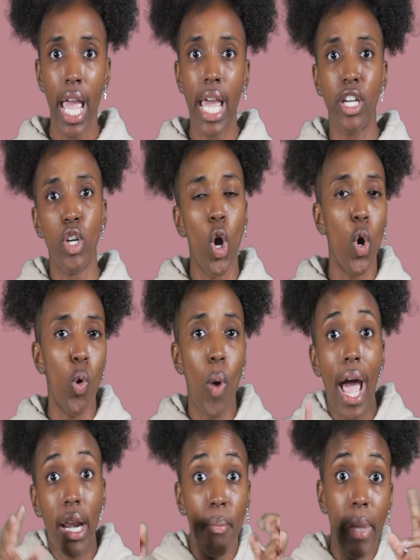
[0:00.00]
and know
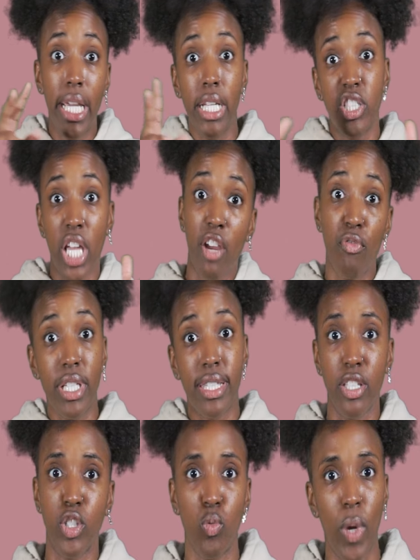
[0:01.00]
how to manage every
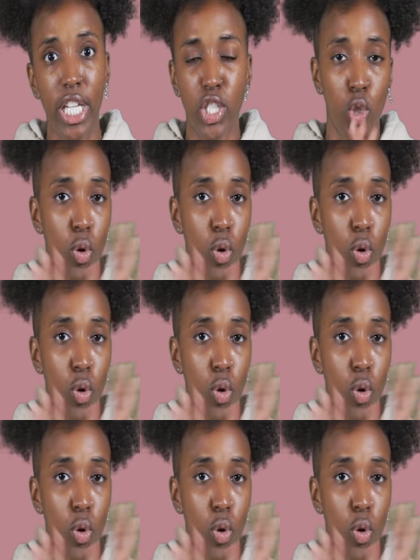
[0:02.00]
situation